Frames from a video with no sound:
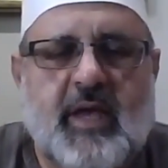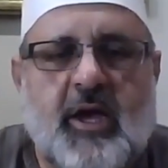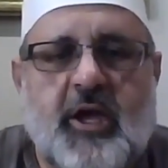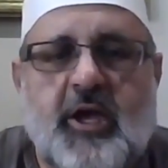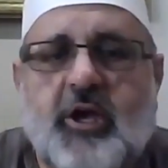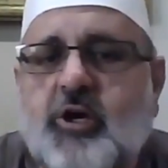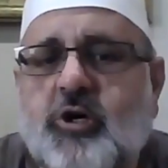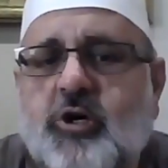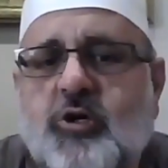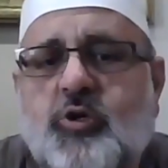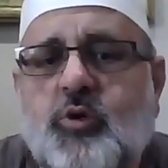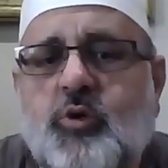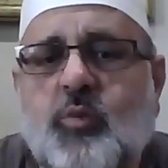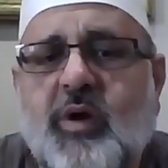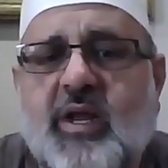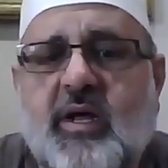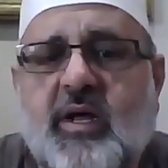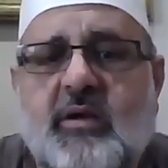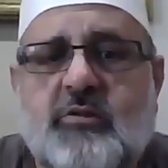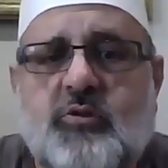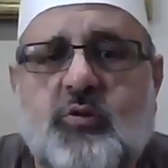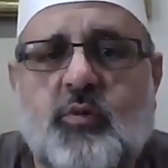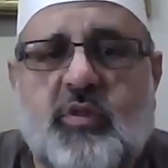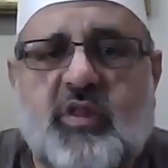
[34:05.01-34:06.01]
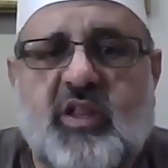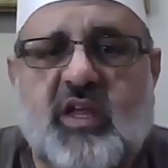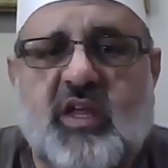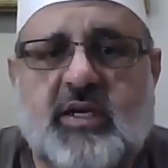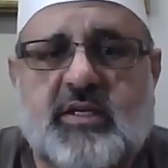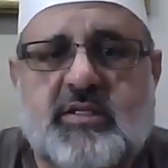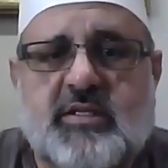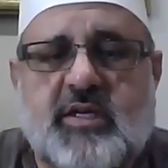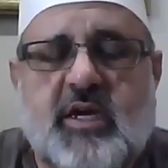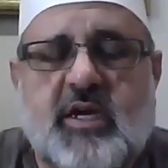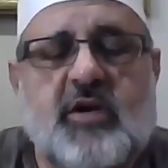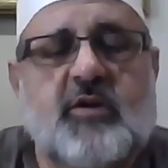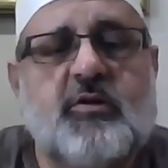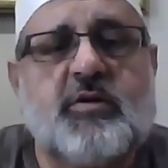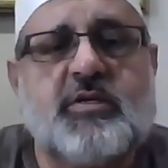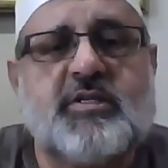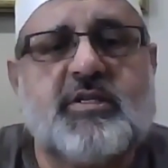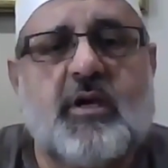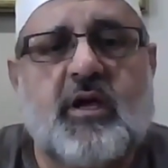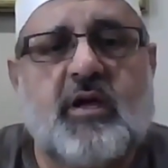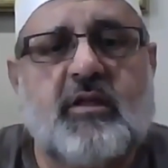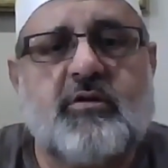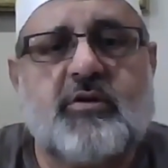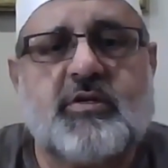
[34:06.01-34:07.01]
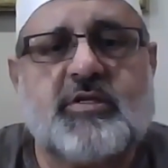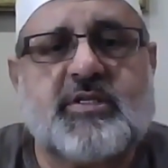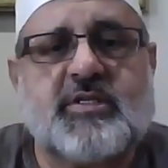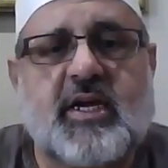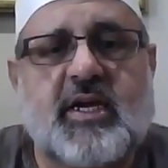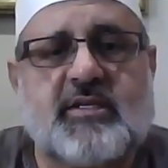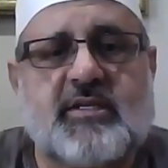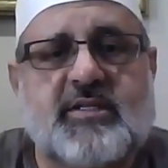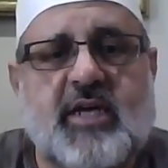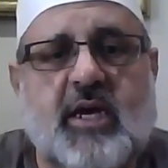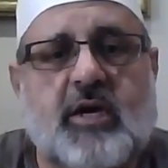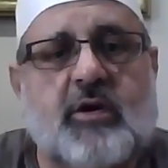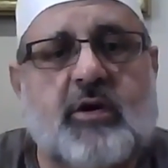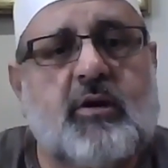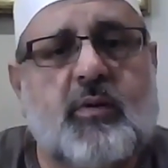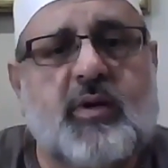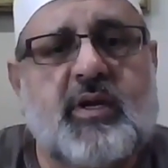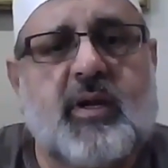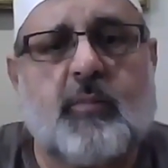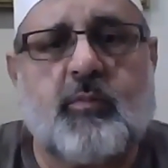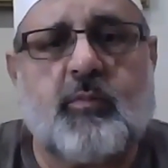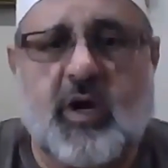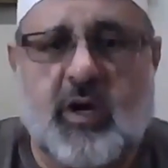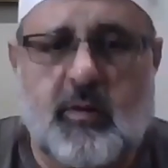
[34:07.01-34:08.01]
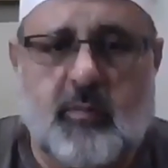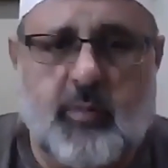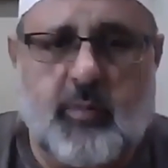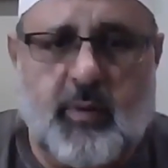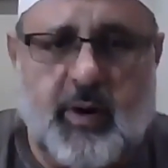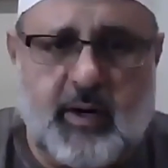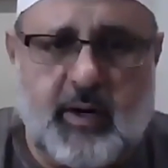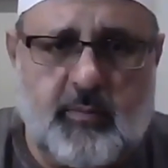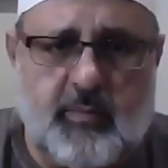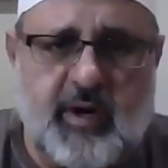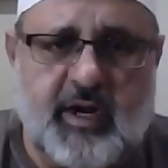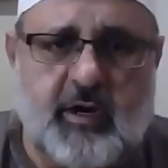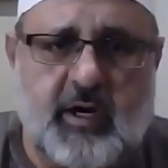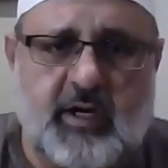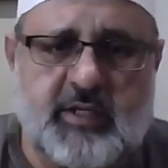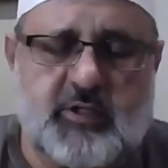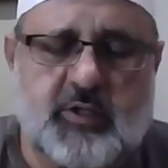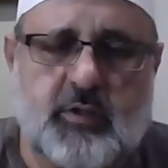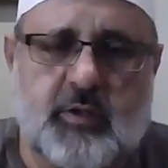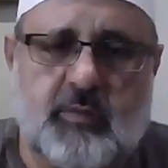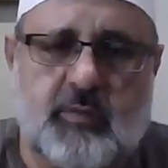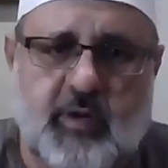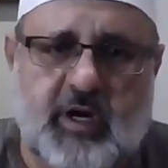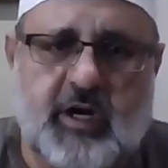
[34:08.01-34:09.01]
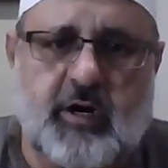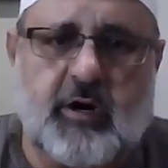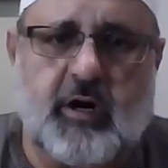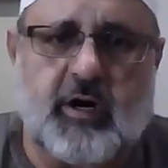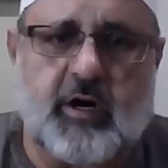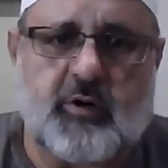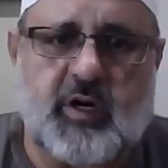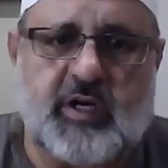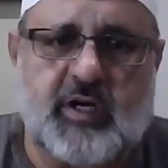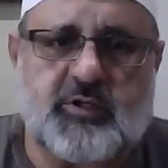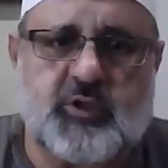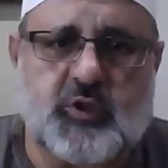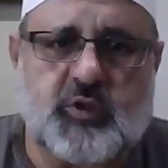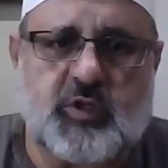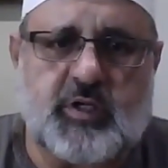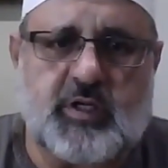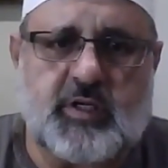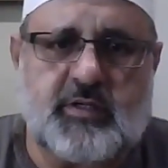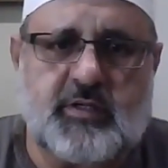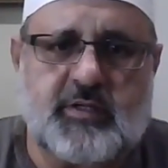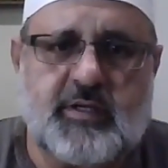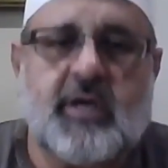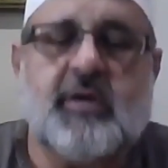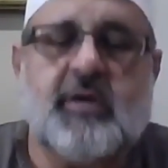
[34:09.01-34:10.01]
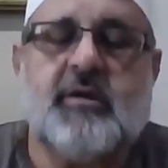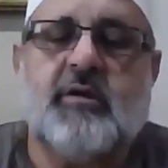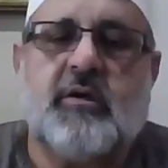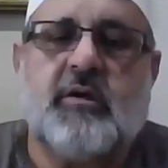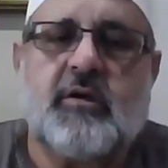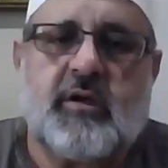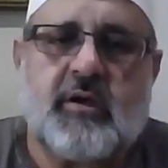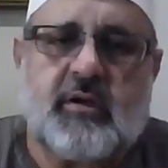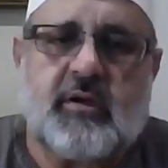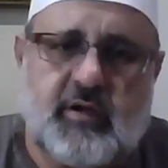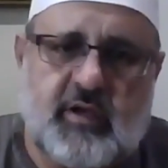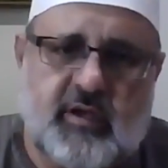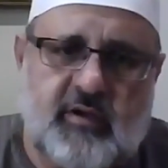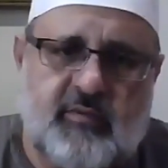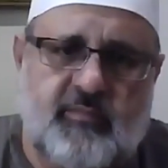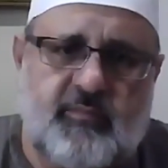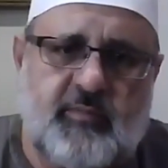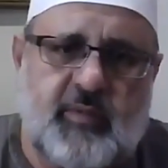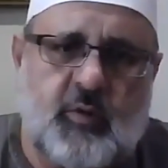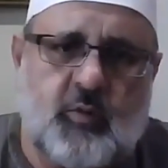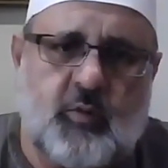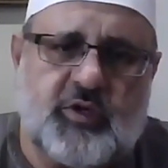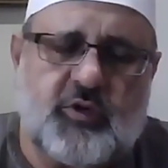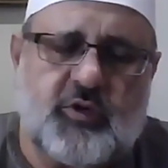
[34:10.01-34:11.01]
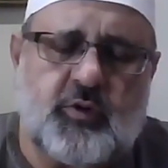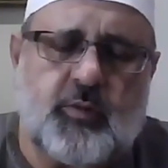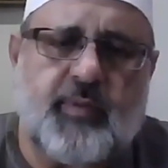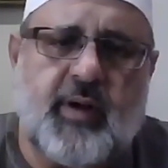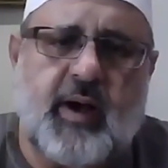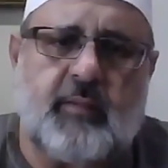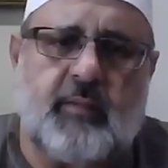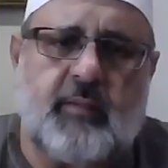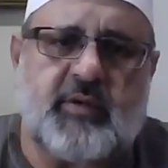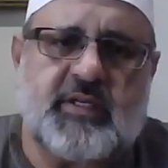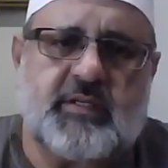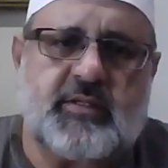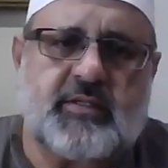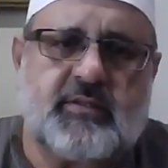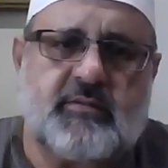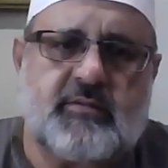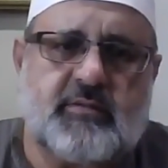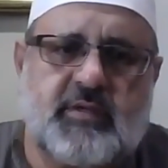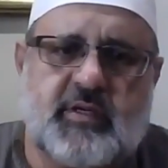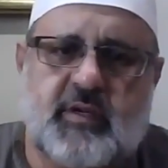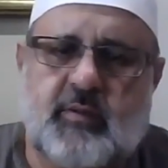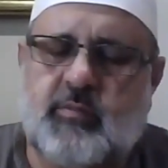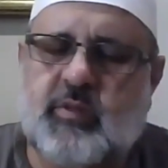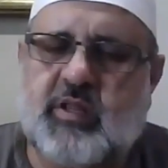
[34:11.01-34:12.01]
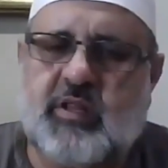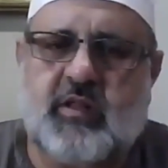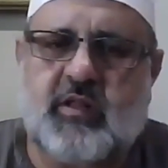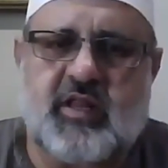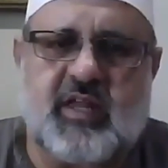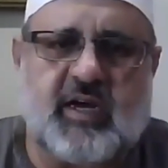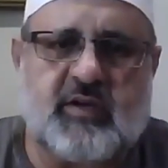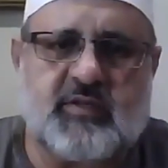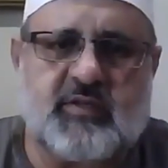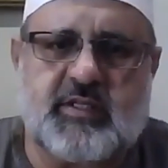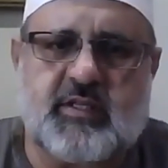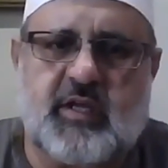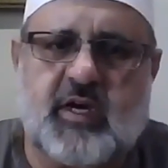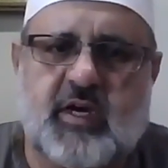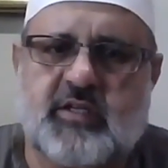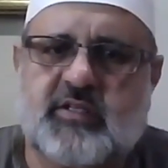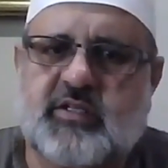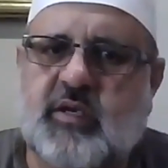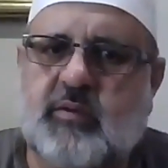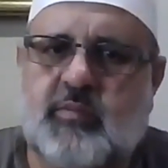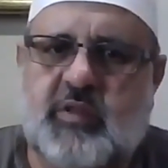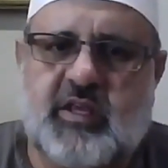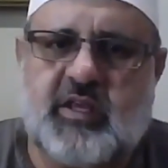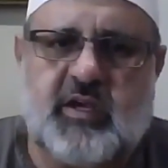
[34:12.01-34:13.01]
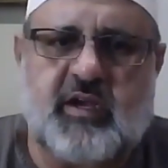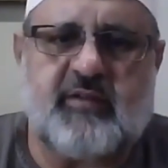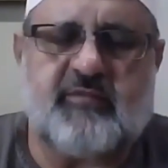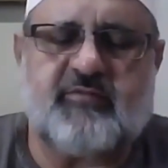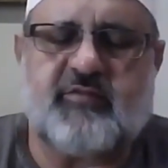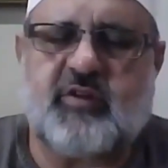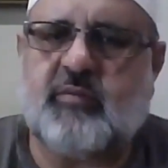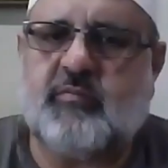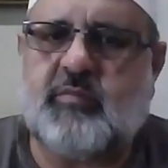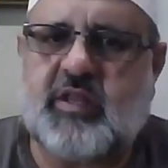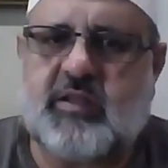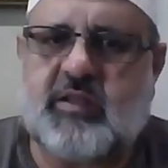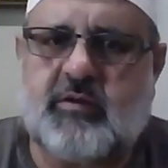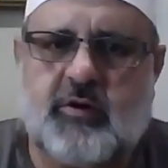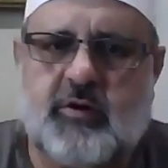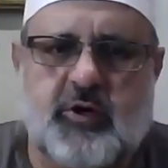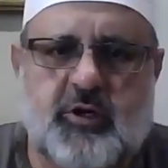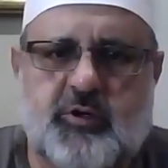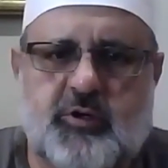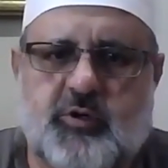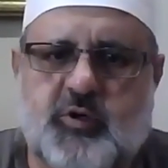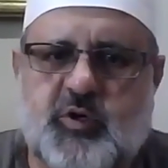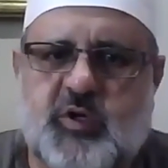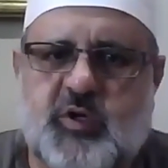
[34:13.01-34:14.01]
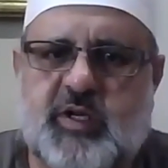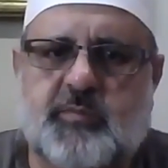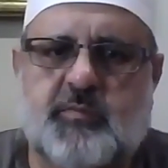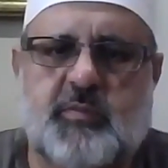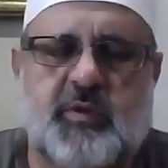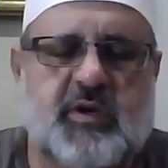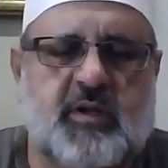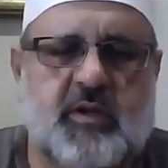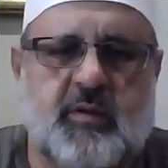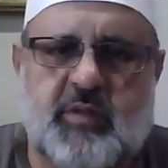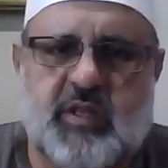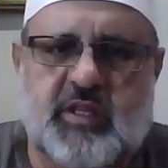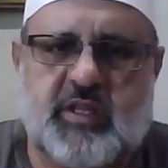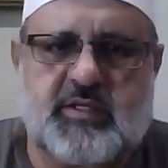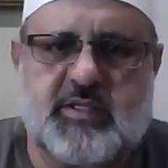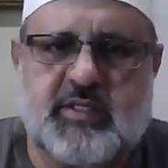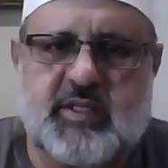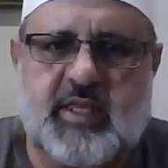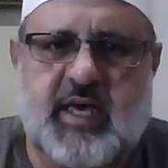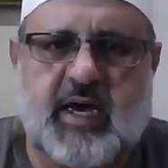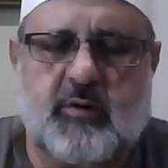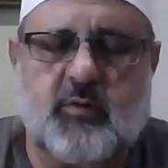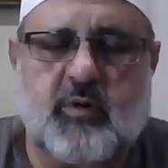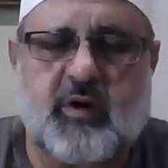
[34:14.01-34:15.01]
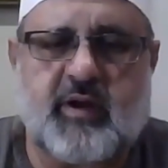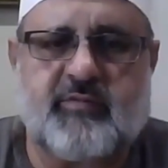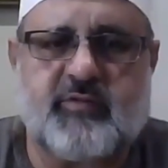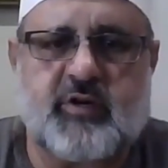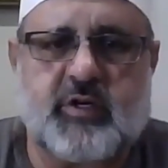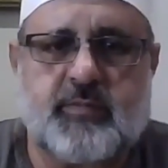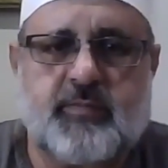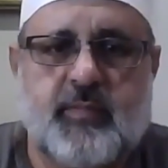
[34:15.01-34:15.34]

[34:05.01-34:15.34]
He could do one out of two things. Either he's going to say, you know what, I'm going to park my car across the street. Give me what you promise. Give me the $1,000. Give me the gift. Give me the good treatment. Give me this, that, whatever.